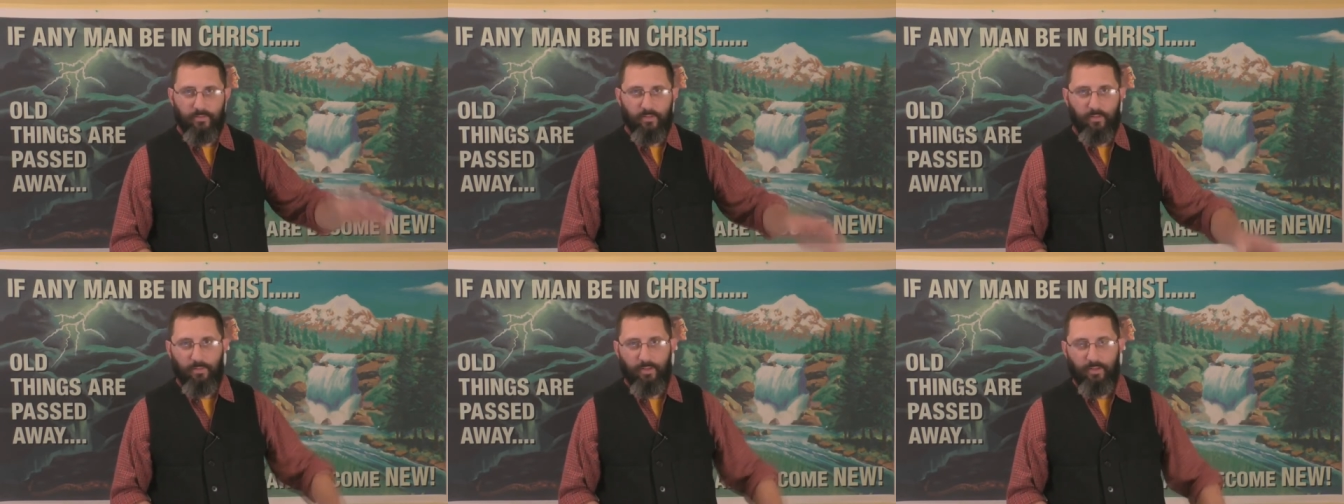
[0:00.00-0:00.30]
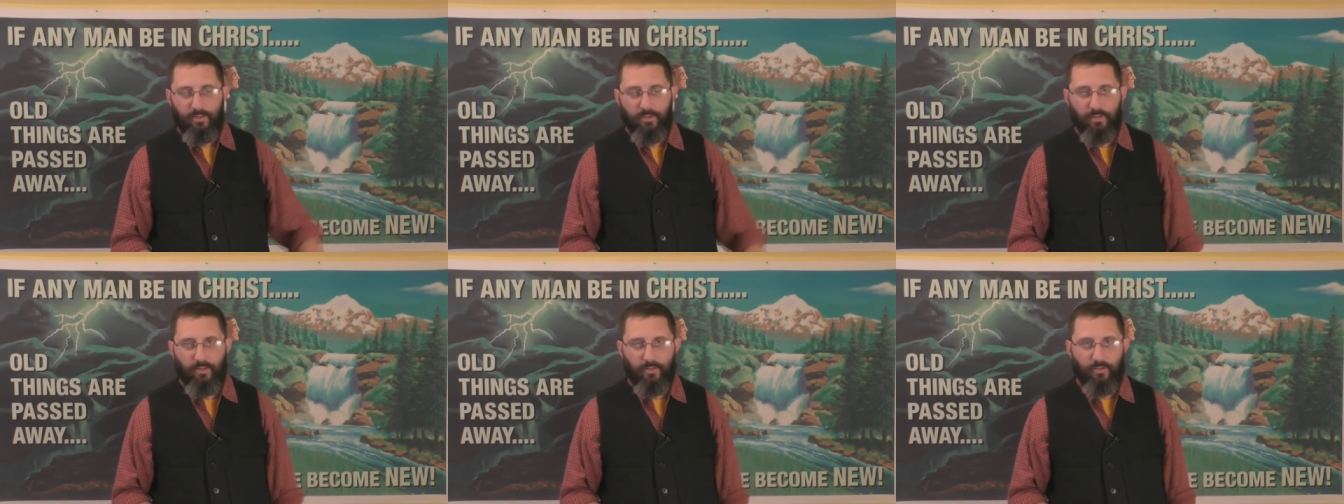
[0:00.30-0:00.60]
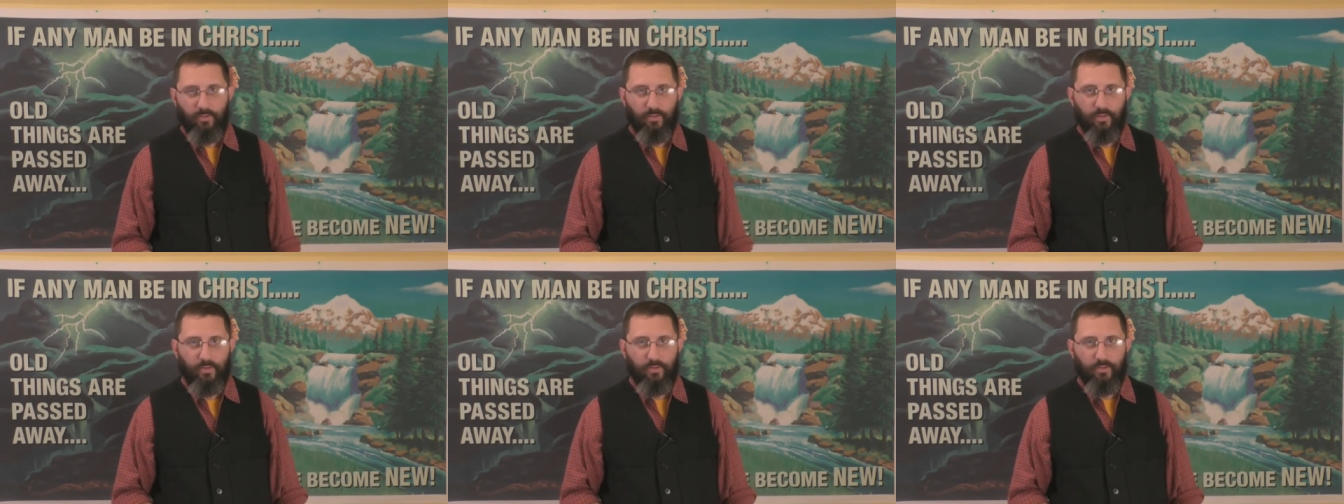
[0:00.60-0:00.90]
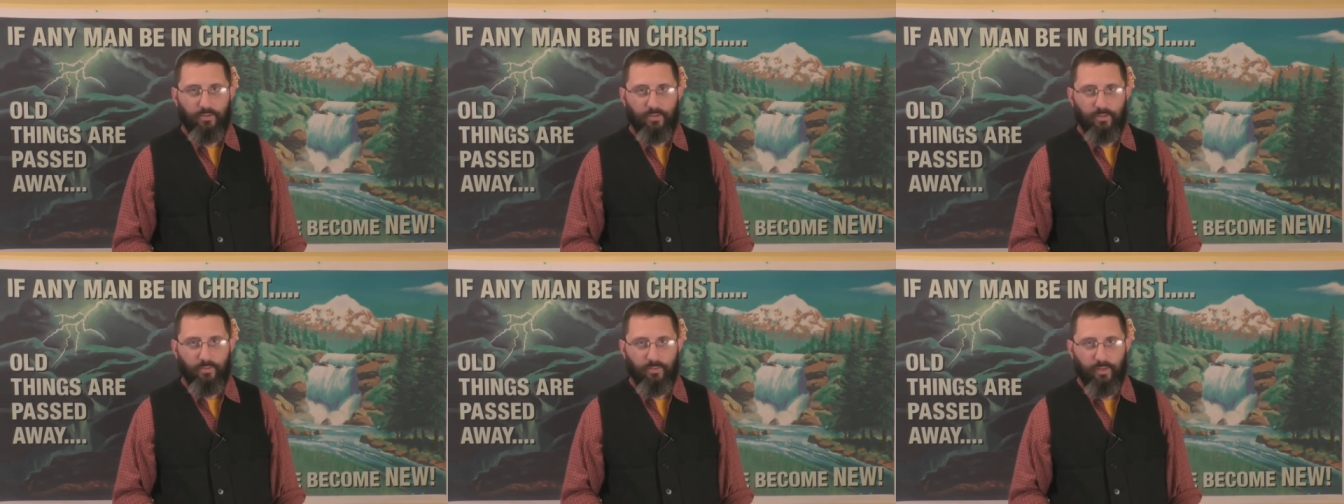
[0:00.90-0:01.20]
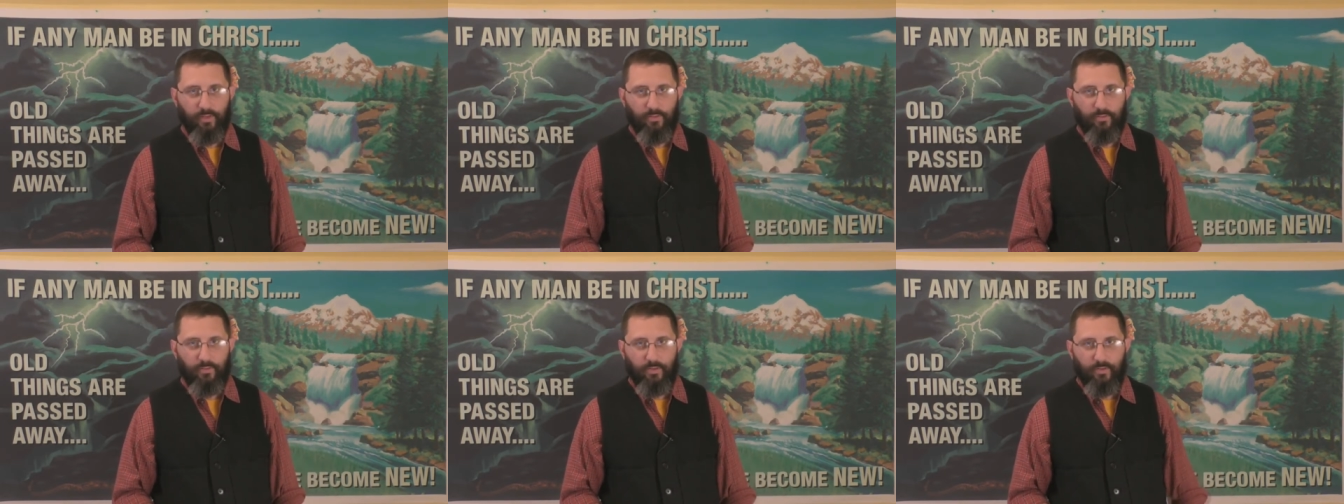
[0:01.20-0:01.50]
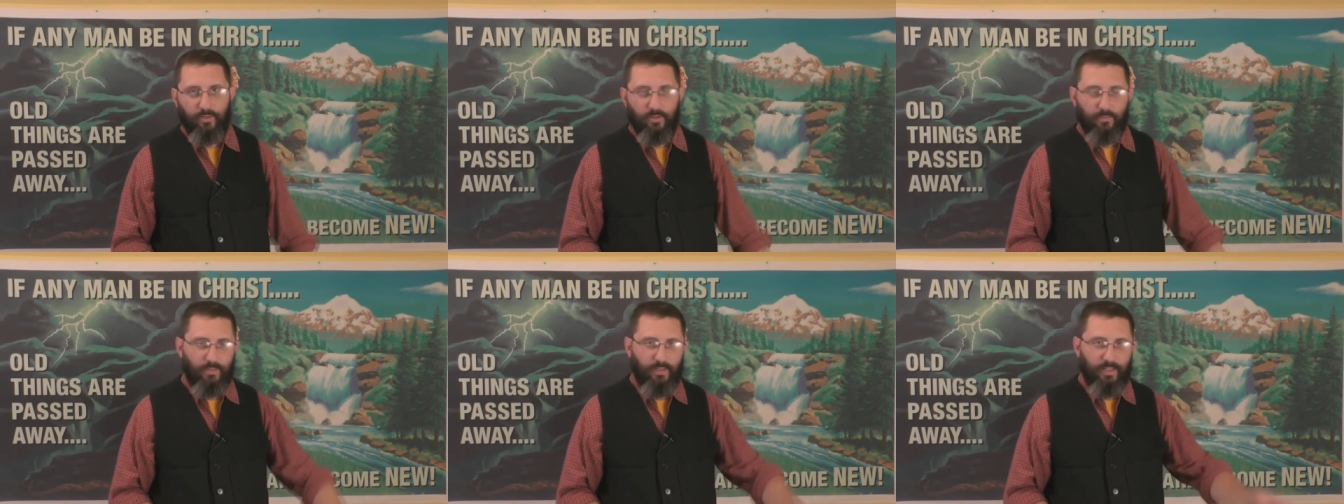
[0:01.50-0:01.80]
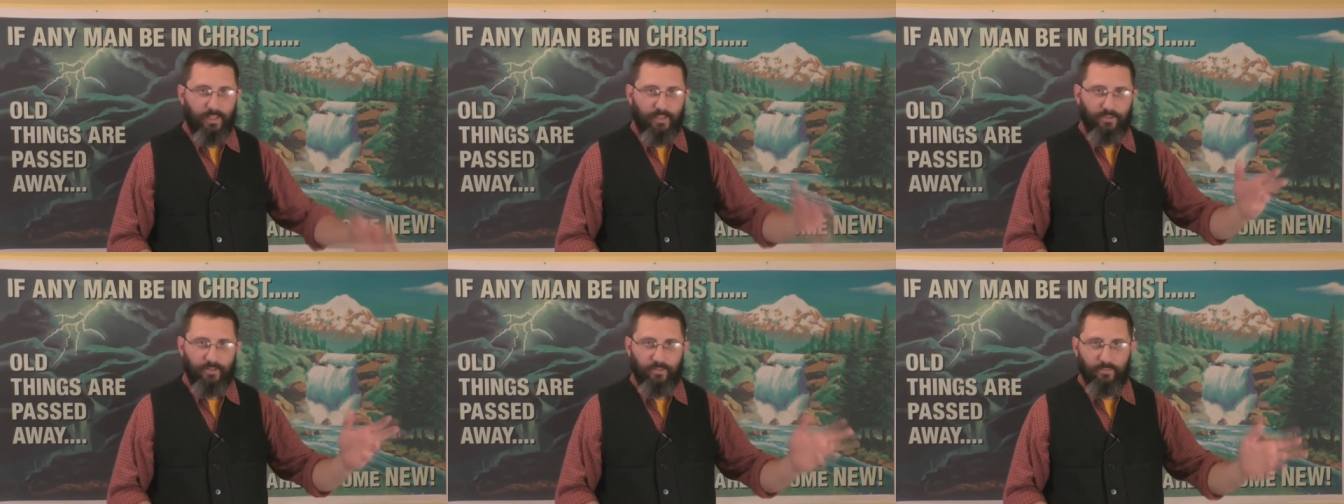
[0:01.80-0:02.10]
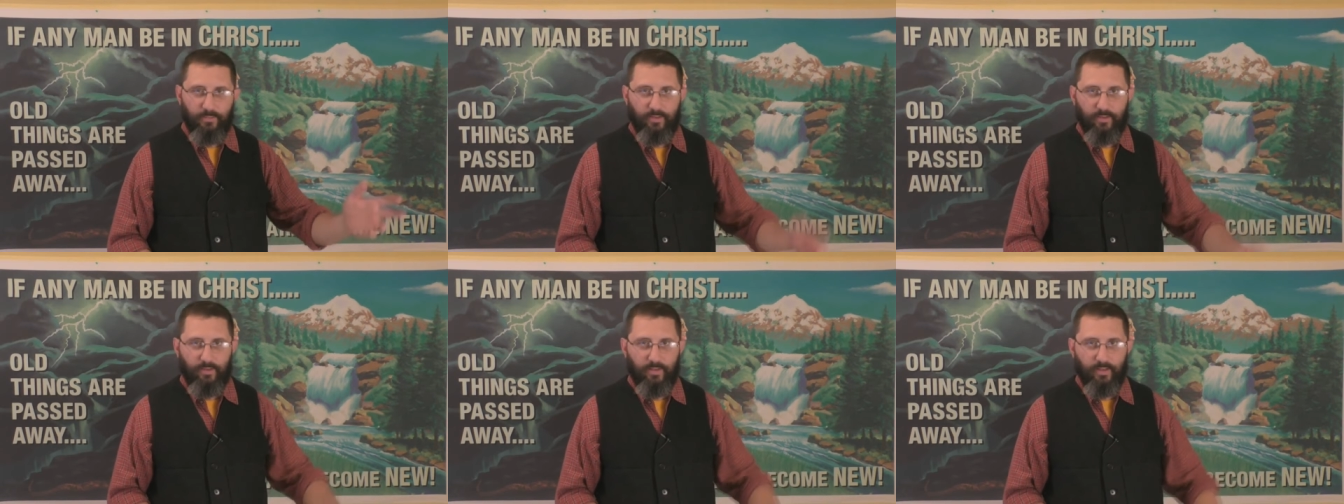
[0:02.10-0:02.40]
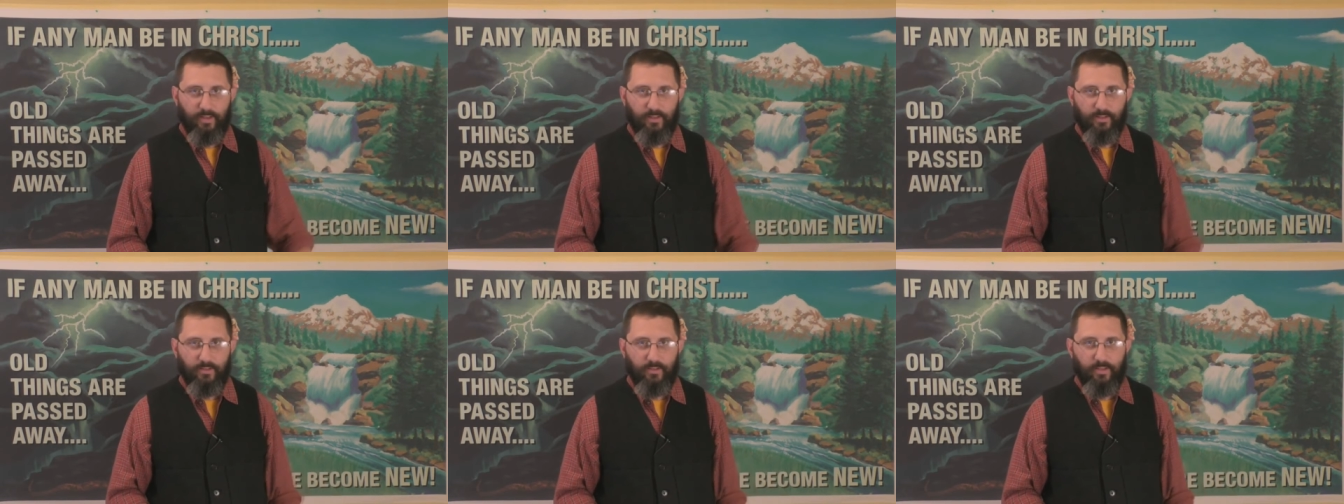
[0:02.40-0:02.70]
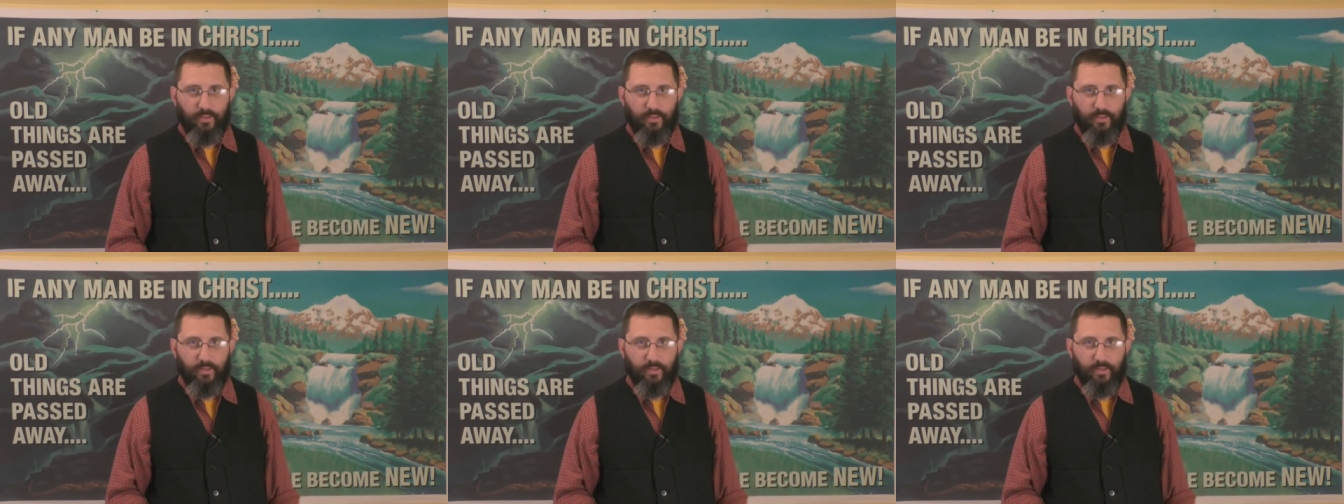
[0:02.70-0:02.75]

a bunch of little girls and whatever was going to molest them and things.